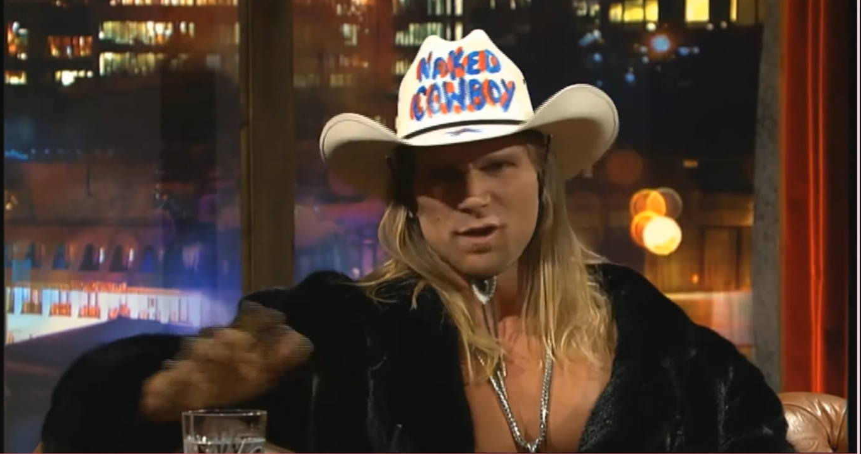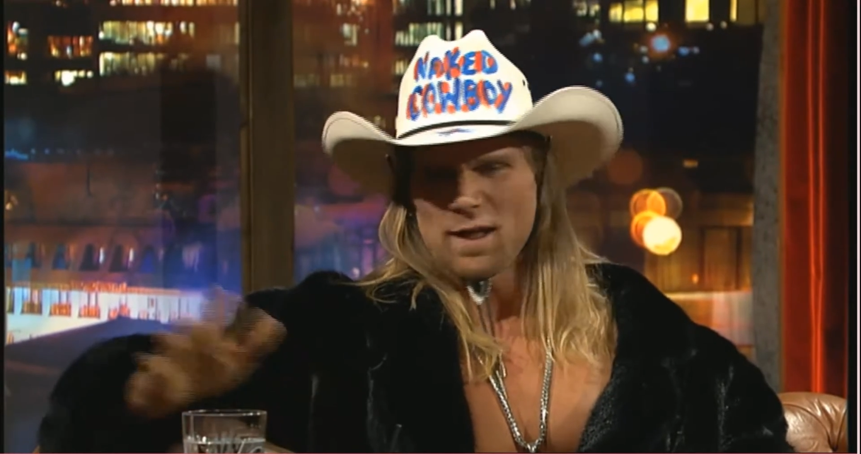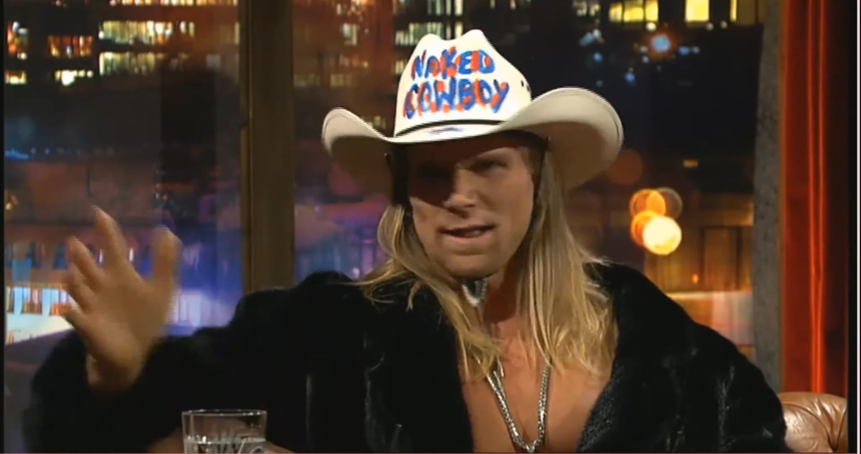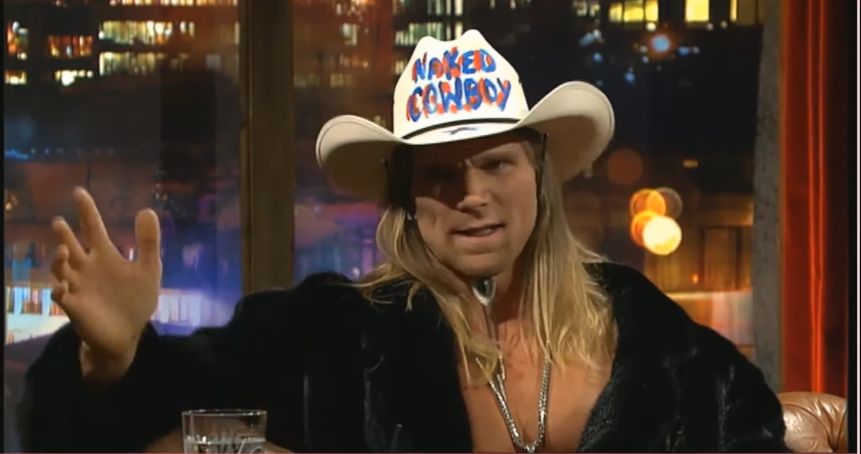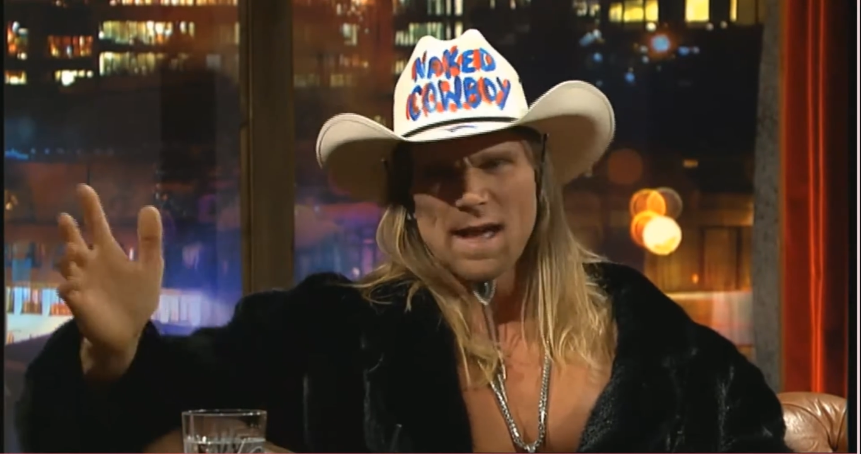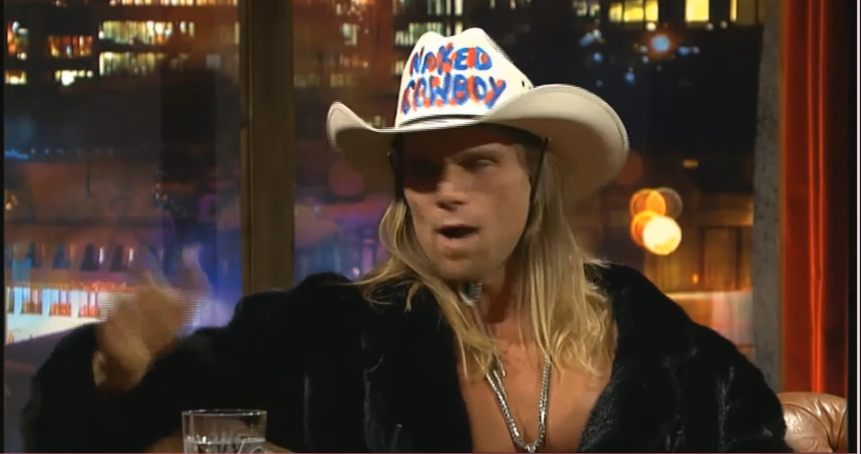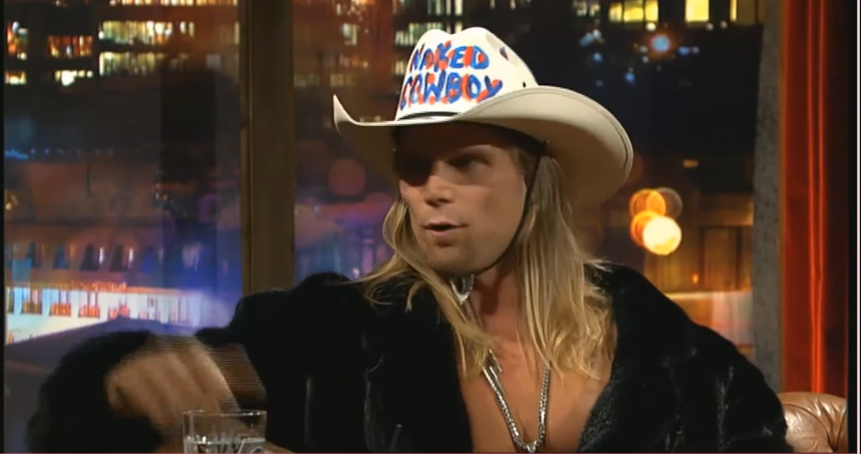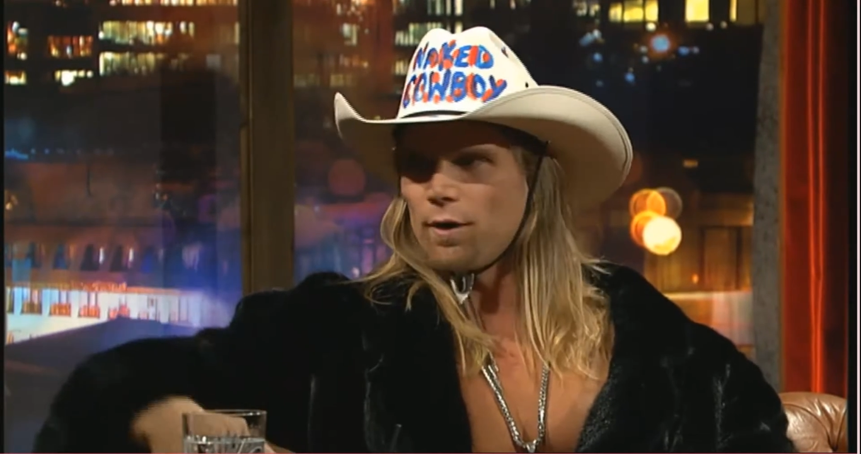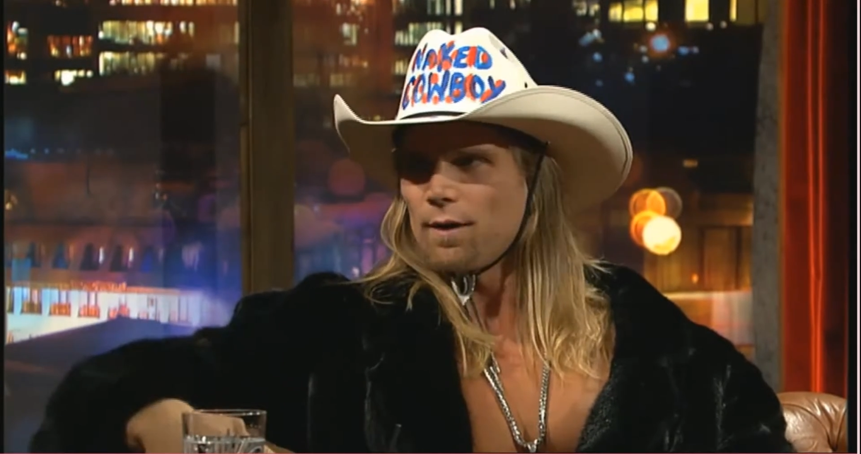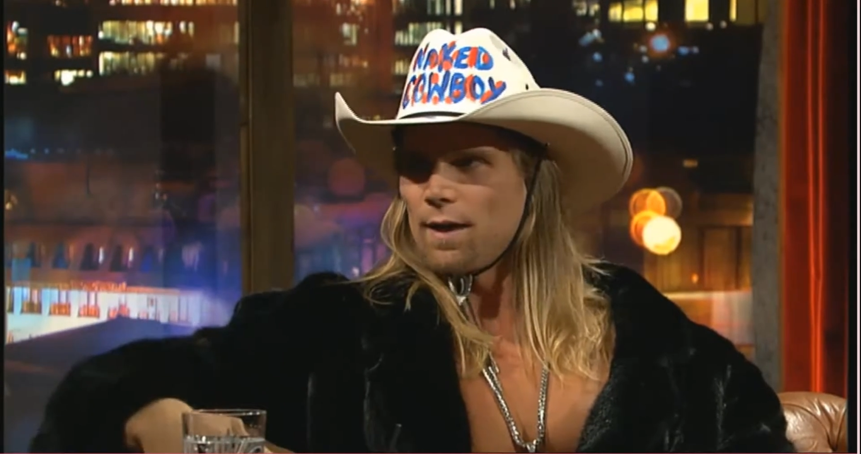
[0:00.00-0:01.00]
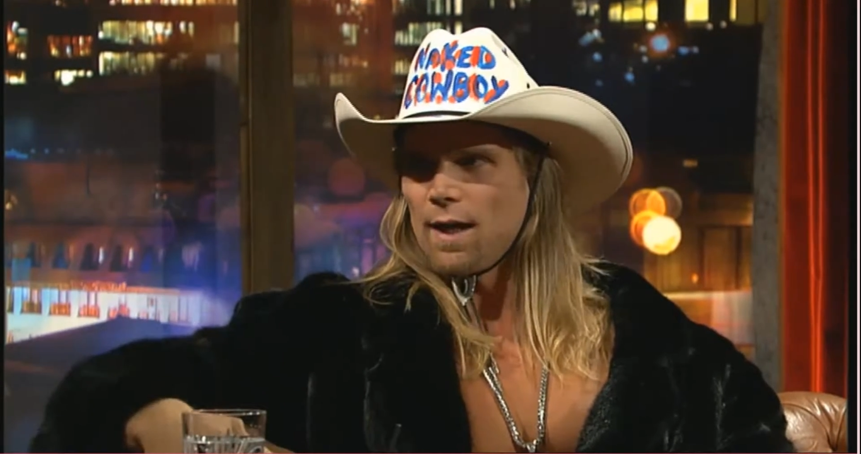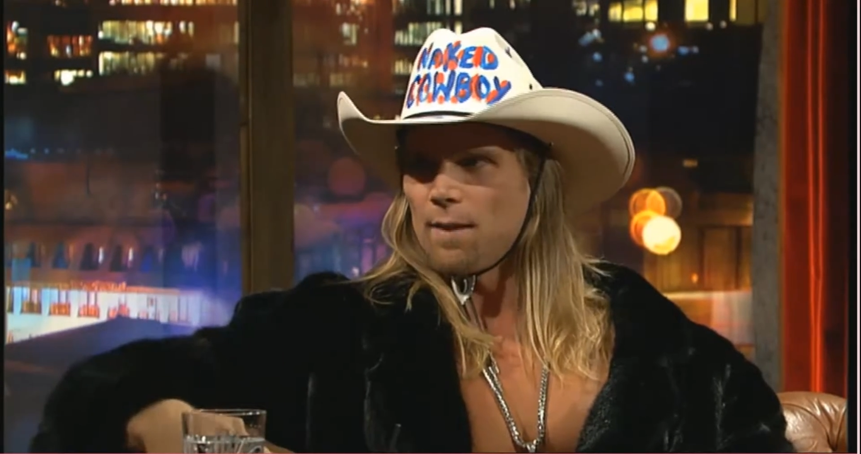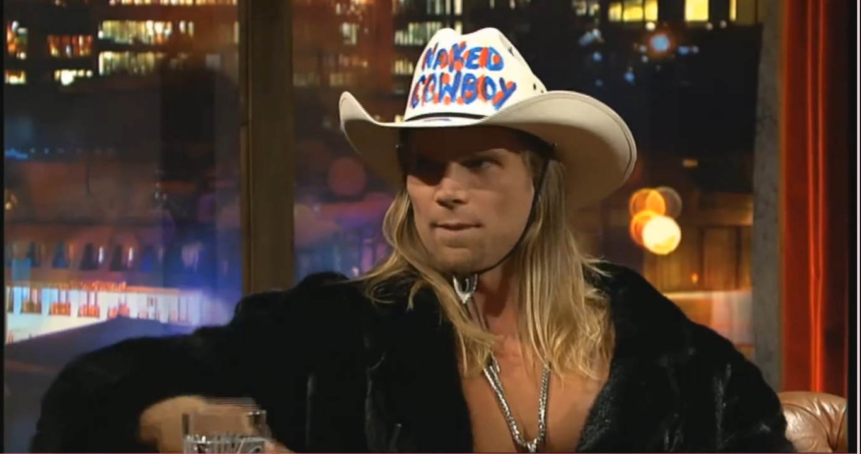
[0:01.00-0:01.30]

That's any hour of the day.